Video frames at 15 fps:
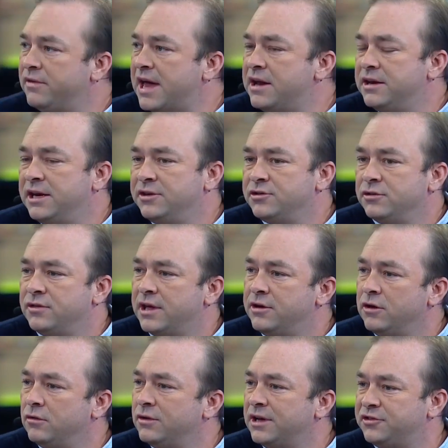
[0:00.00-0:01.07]
of that nature, they
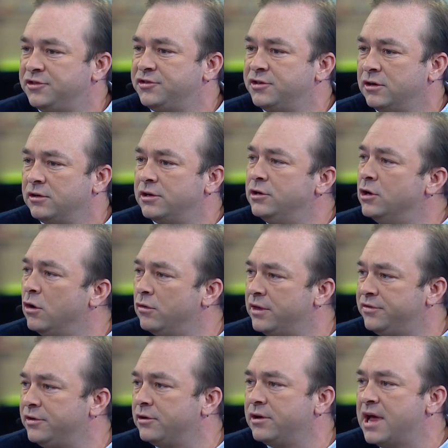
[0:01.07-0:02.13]
don't necessarily know
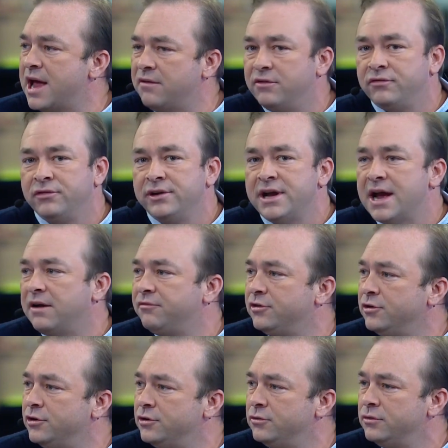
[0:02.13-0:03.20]
that they're going to have a free
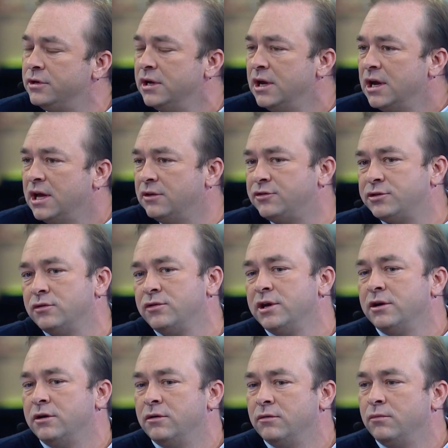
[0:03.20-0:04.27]
afternoon. And so
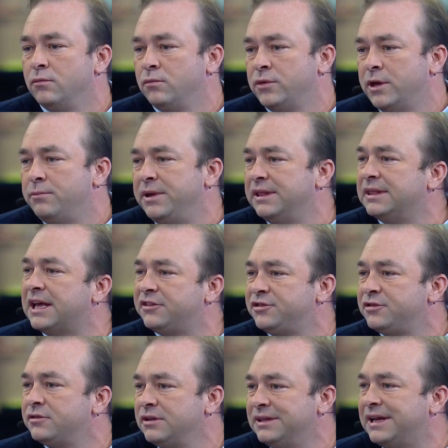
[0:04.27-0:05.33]
they'd be
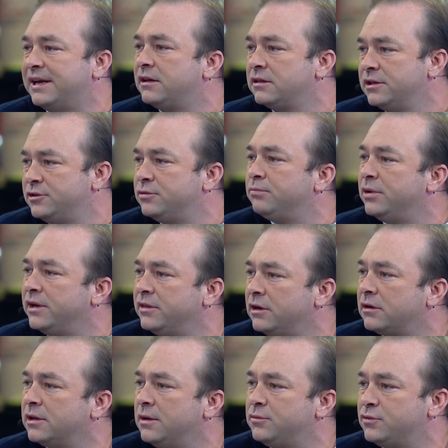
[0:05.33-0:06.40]
less likely to bring
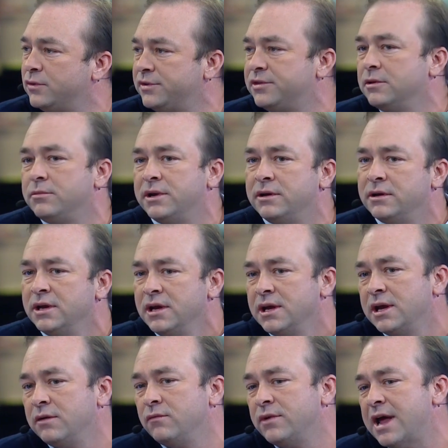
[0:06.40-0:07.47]
their clubs with them.
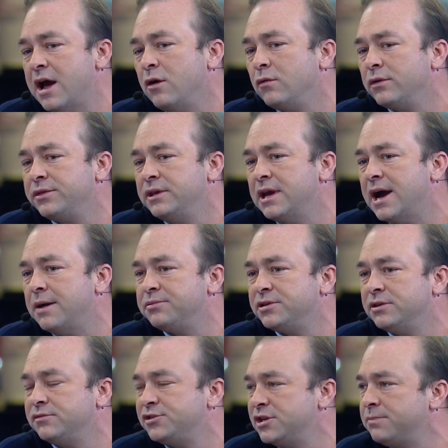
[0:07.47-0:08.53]
And now with the
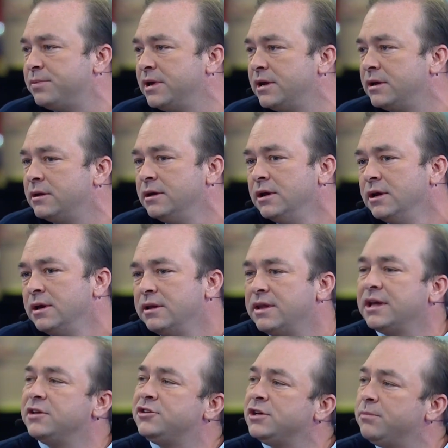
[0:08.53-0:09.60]
option of shipping,
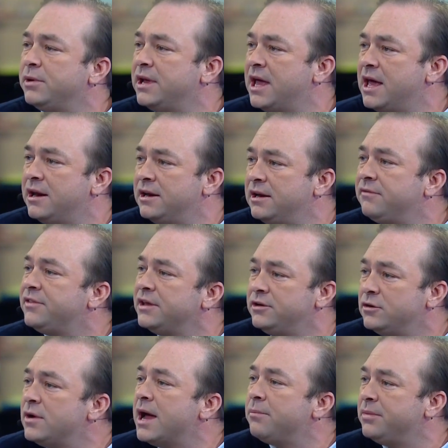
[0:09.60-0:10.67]
they can ship it ahead, and if they
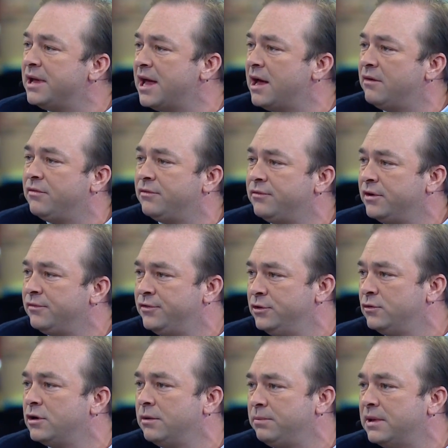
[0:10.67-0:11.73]
do happen to have
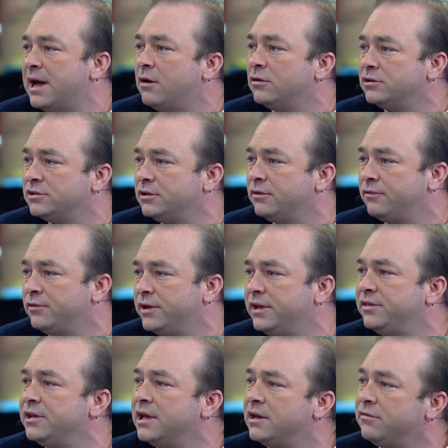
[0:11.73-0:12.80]
a couple hours that are free
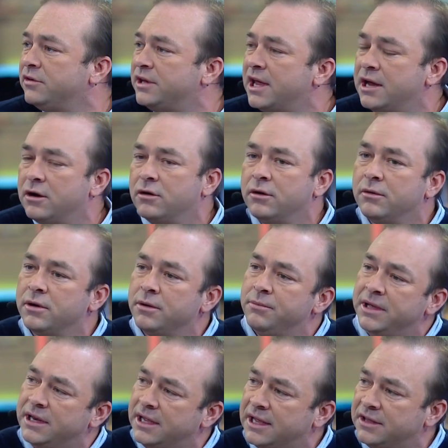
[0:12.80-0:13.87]
at the end of the day, or a
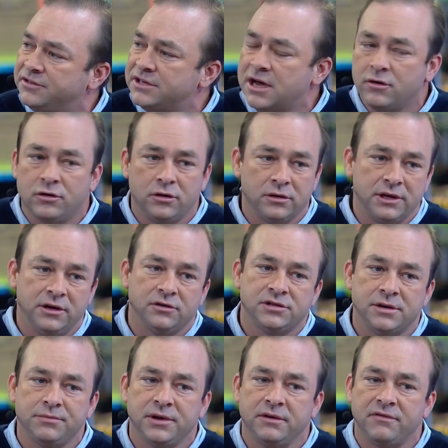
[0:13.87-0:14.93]
meeting gets out early or
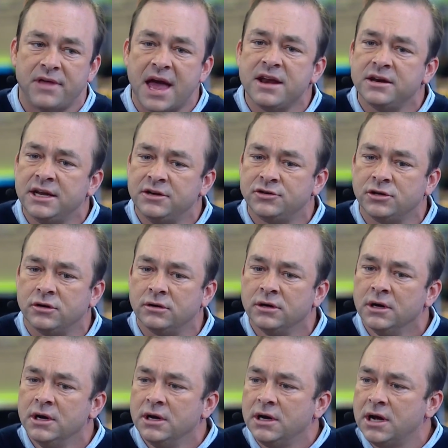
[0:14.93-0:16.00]
something of that nature,
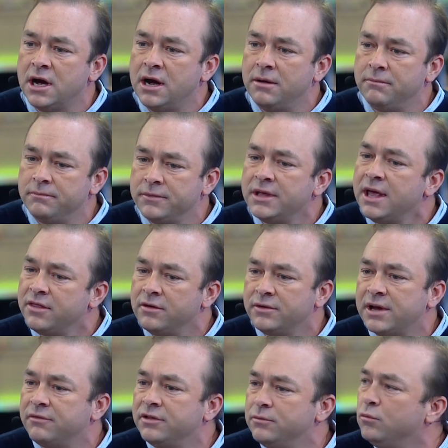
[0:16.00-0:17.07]
they're
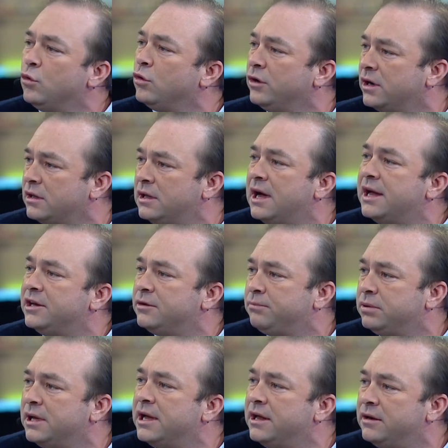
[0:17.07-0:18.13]
definitely more inclined to
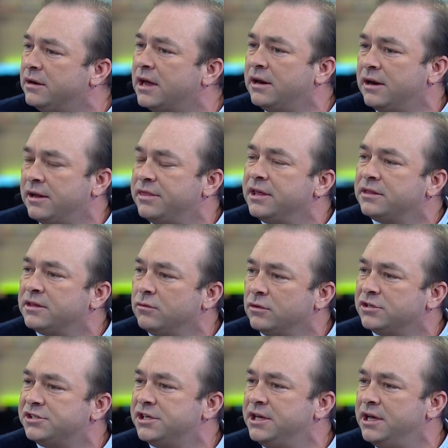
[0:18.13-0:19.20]
play. And I think that
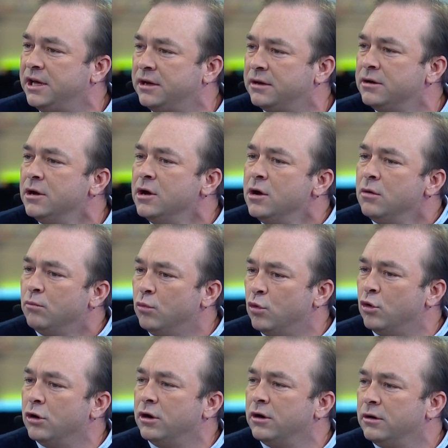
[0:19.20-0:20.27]
we're seeing
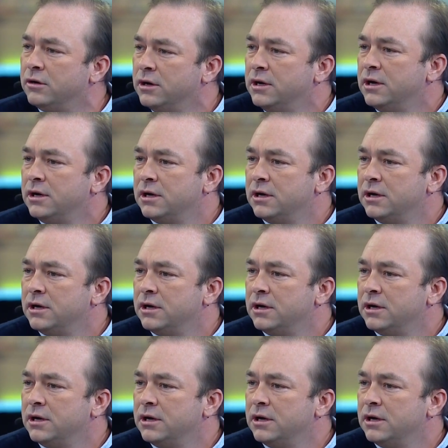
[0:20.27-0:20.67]
more